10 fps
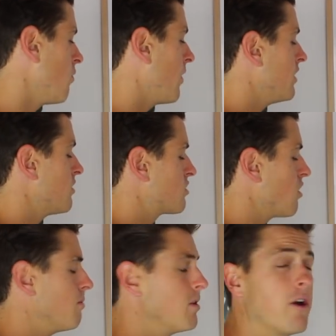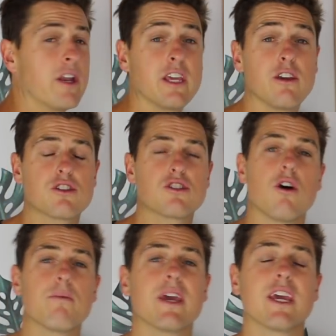when you stop learning, you
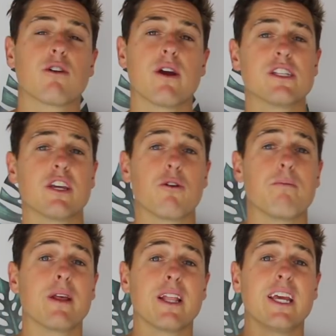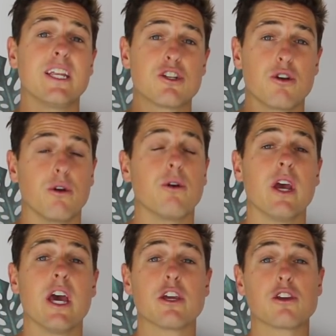stop increasing your ability to
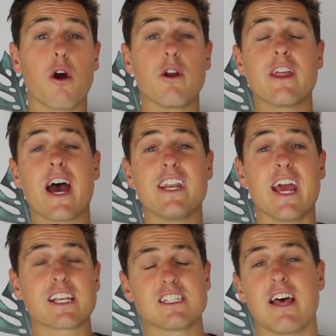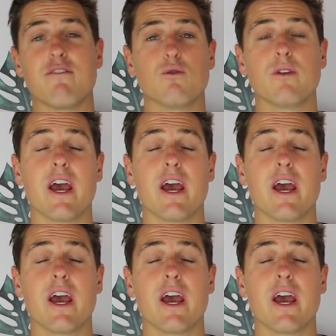go to that next level.